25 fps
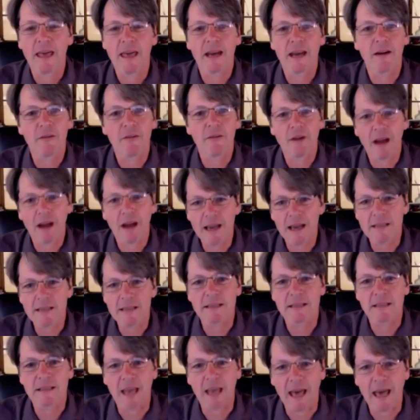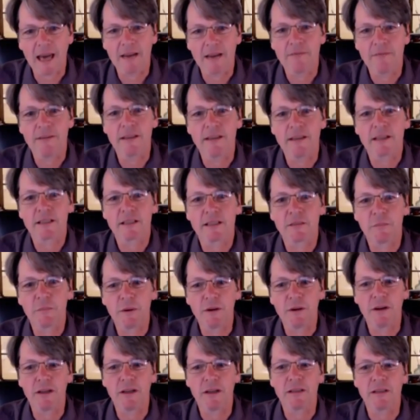And that arises out of the
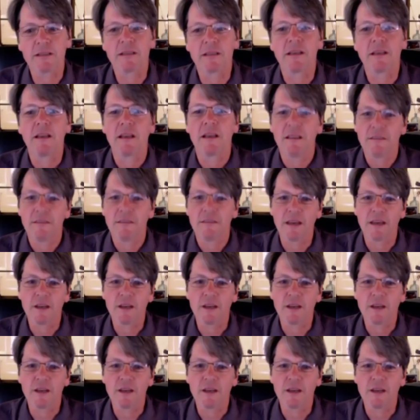experience